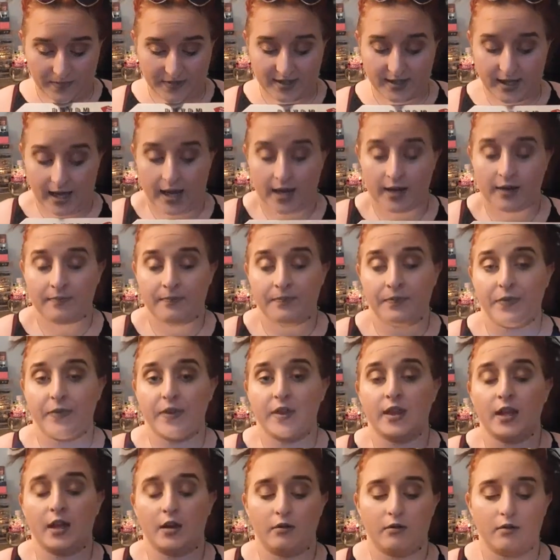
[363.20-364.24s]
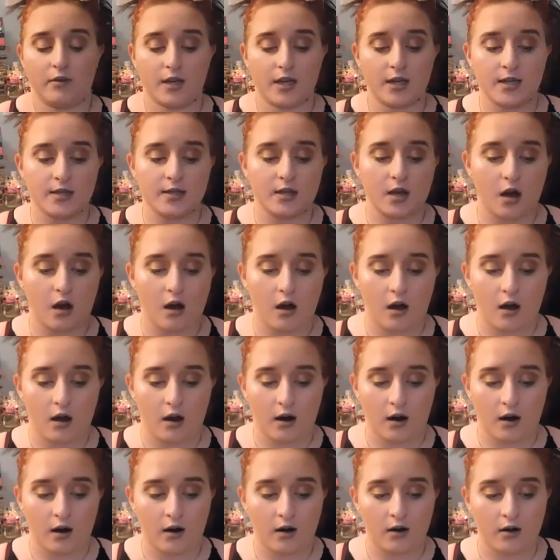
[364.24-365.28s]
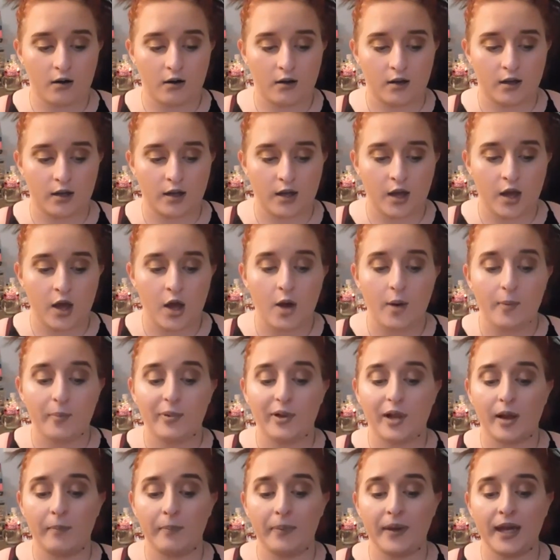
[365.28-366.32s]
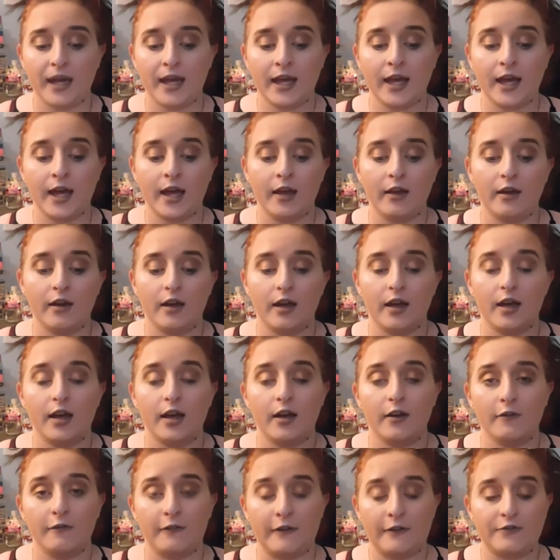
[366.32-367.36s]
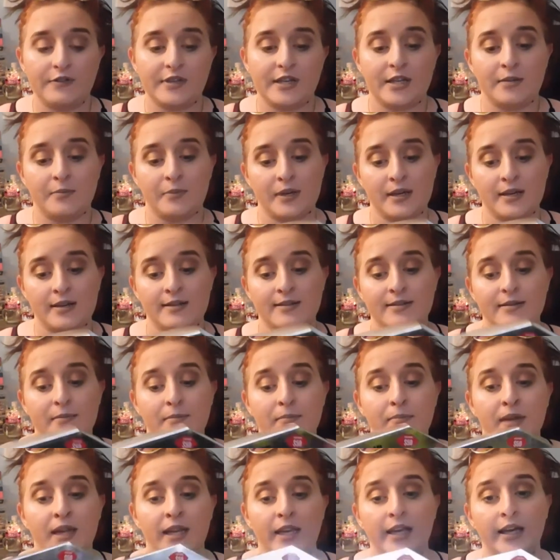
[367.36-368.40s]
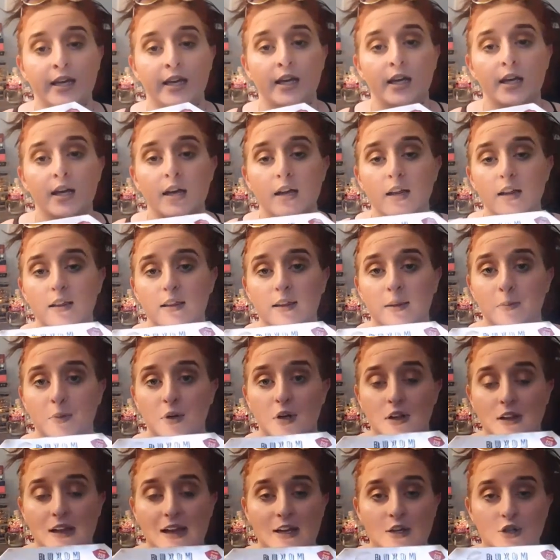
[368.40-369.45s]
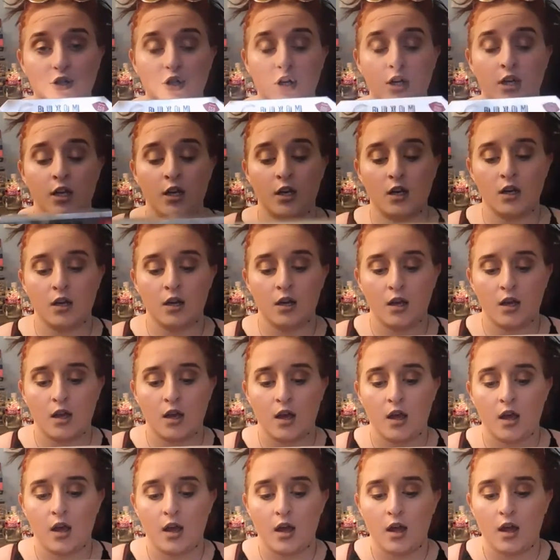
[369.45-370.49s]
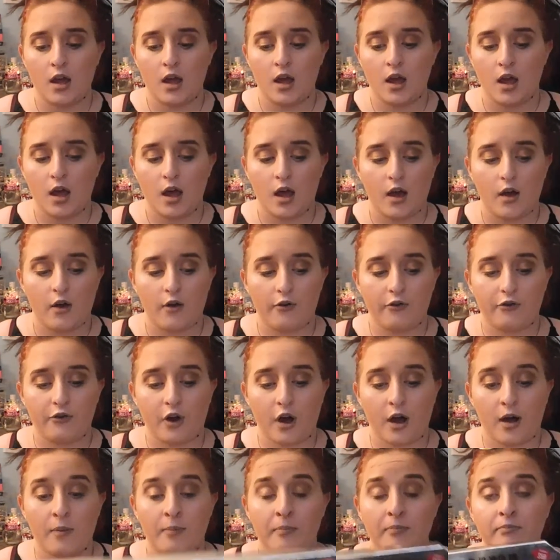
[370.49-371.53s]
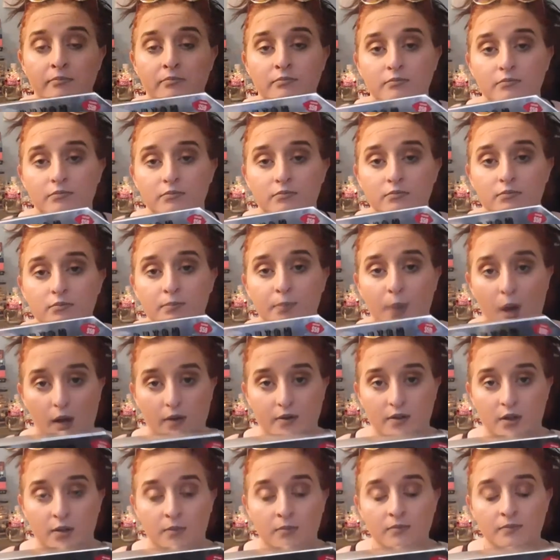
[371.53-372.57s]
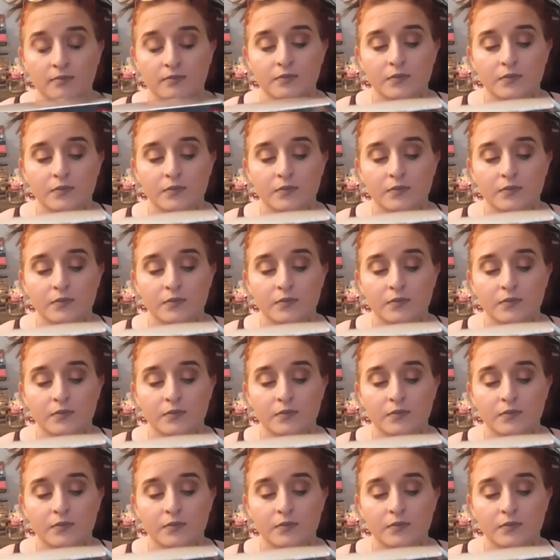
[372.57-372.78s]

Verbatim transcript: Set. Now these are Plumping 15 piece mini lip collection from Buxom.